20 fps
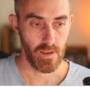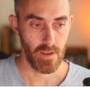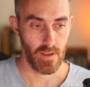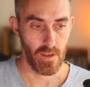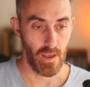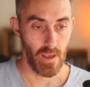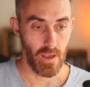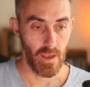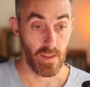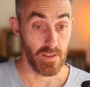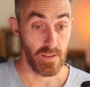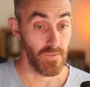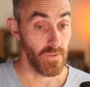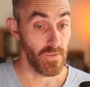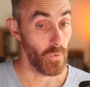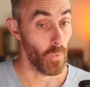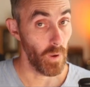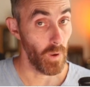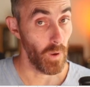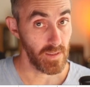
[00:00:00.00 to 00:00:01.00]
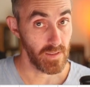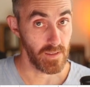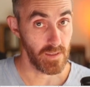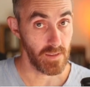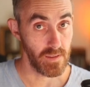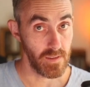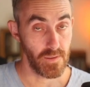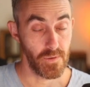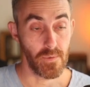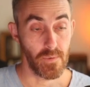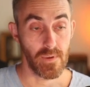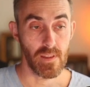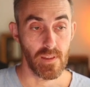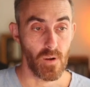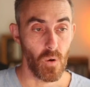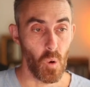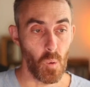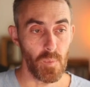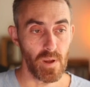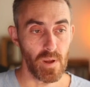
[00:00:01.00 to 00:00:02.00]
and if you want it, you can
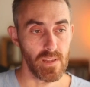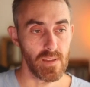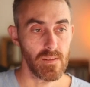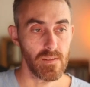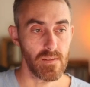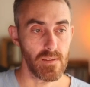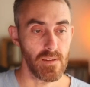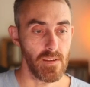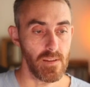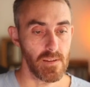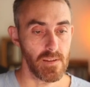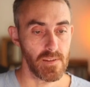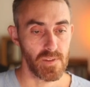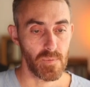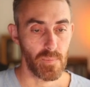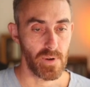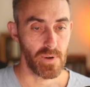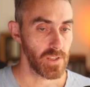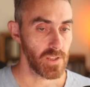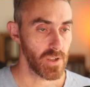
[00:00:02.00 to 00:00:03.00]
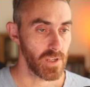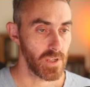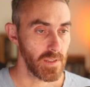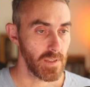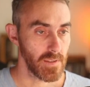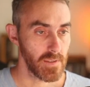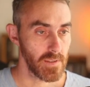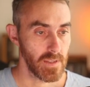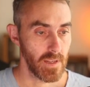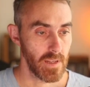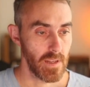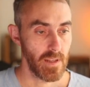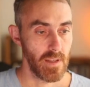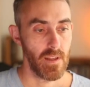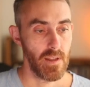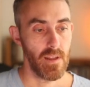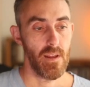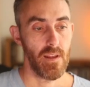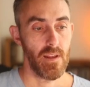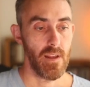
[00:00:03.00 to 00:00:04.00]
open it in a spreadsheet.
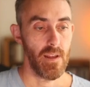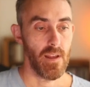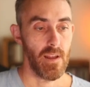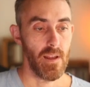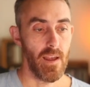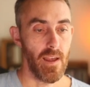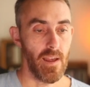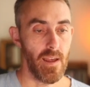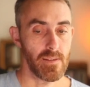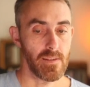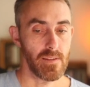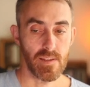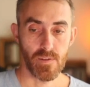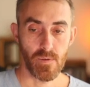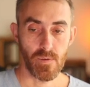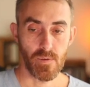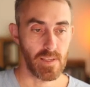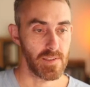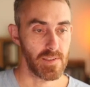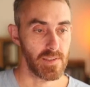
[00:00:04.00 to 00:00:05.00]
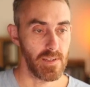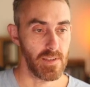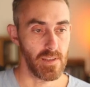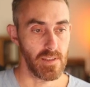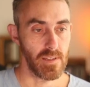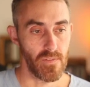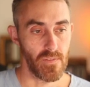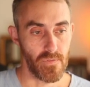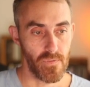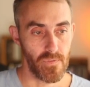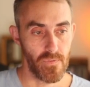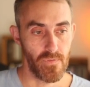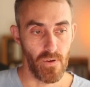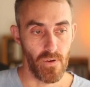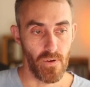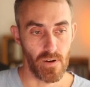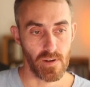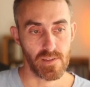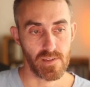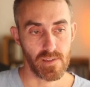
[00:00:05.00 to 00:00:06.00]
And as you can see, in the
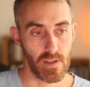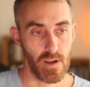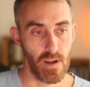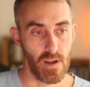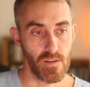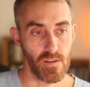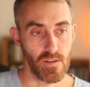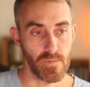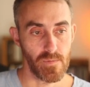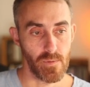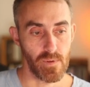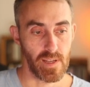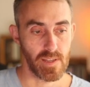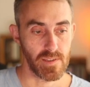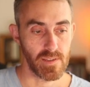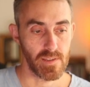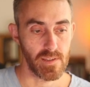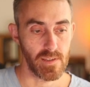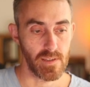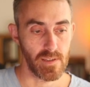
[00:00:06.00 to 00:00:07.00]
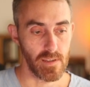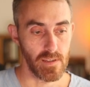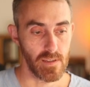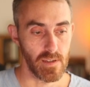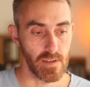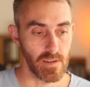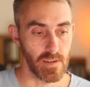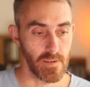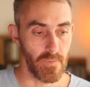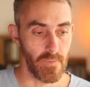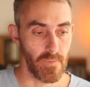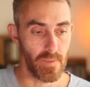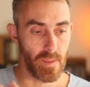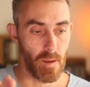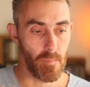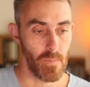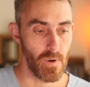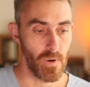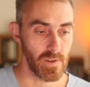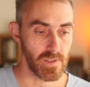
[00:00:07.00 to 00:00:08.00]
first column you can see the
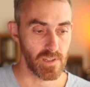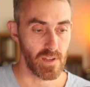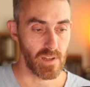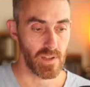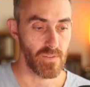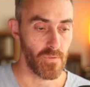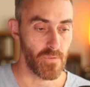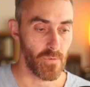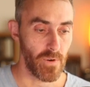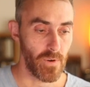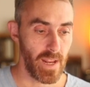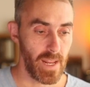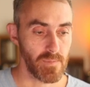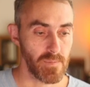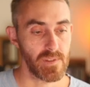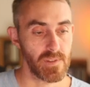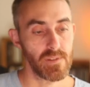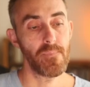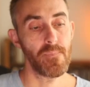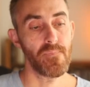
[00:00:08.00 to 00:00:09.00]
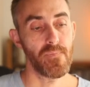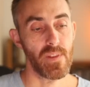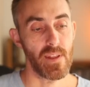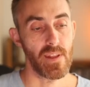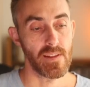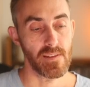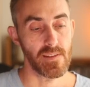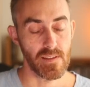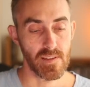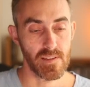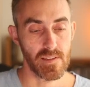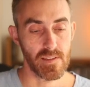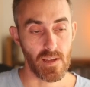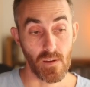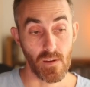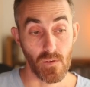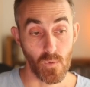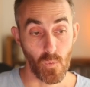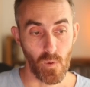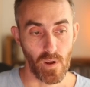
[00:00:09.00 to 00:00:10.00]
numbers of the frames, and in the
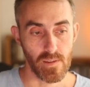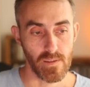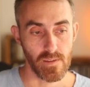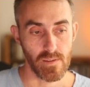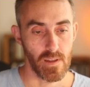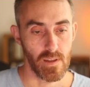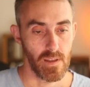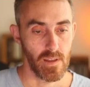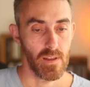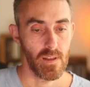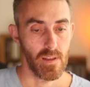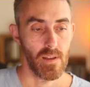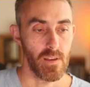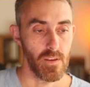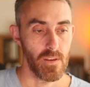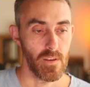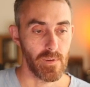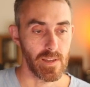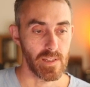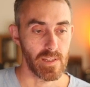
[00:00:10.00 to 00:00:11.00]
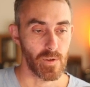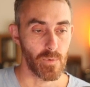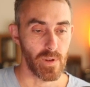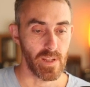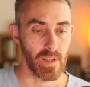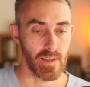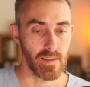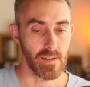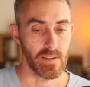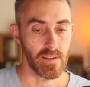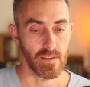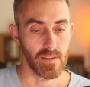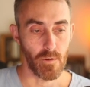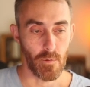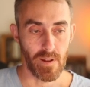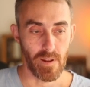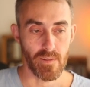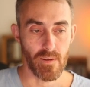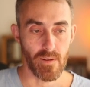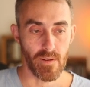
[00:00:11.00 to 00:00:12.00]
second one you can read the
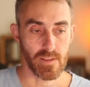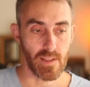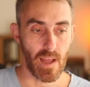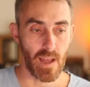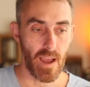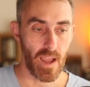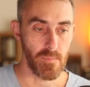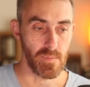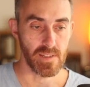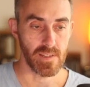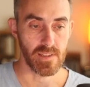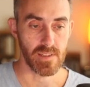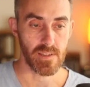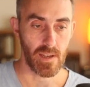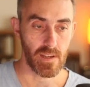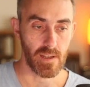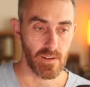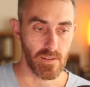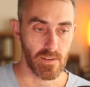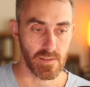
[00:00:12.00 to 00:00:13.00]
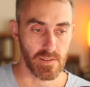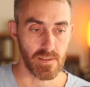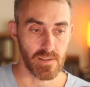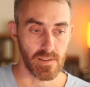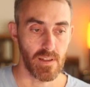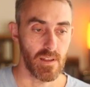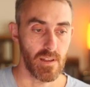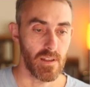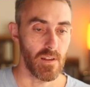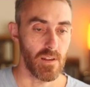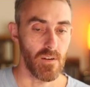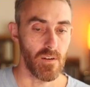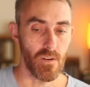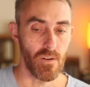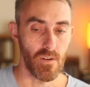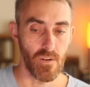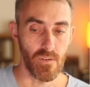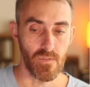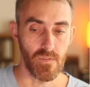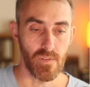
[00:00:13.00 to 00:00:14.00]
render time in seconds
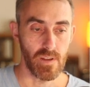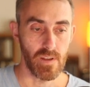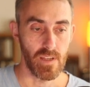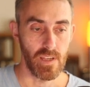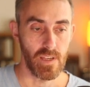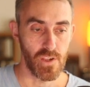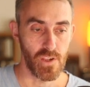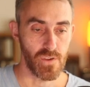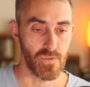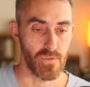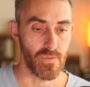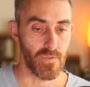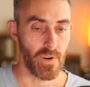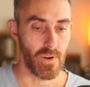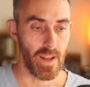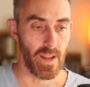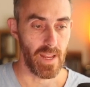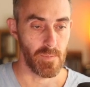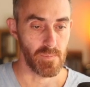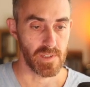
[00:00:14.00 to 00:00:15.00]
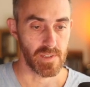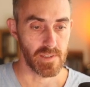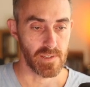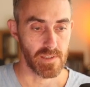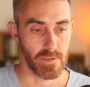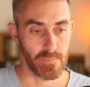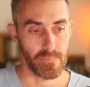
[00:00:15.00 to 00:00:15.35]
of each frames.